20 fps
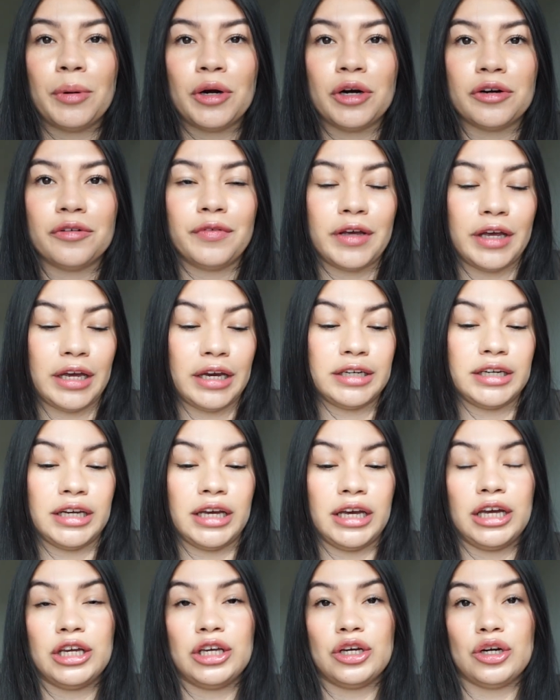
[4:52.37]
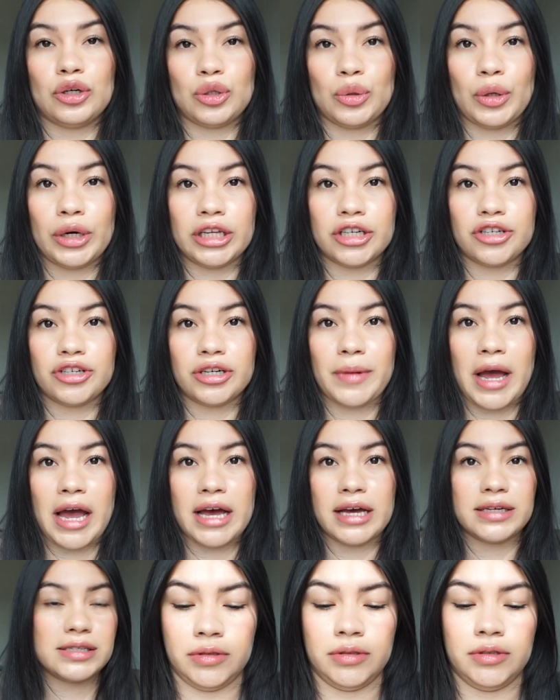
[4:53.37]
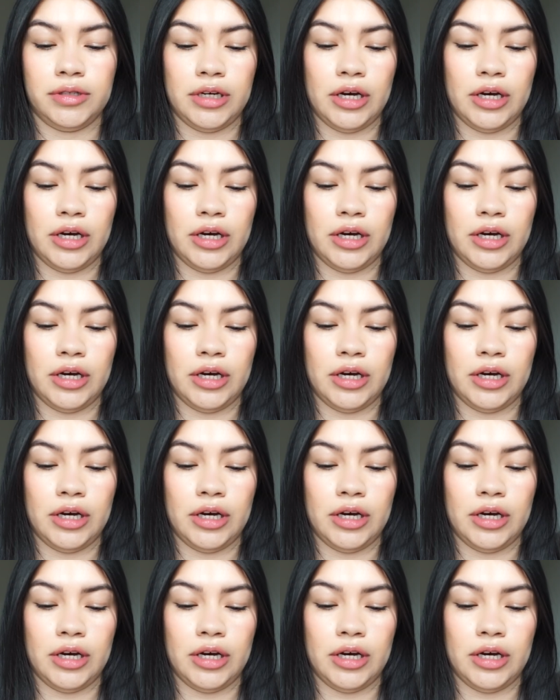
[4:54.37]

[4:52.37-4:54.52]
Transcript: perfect in your toiletry bags.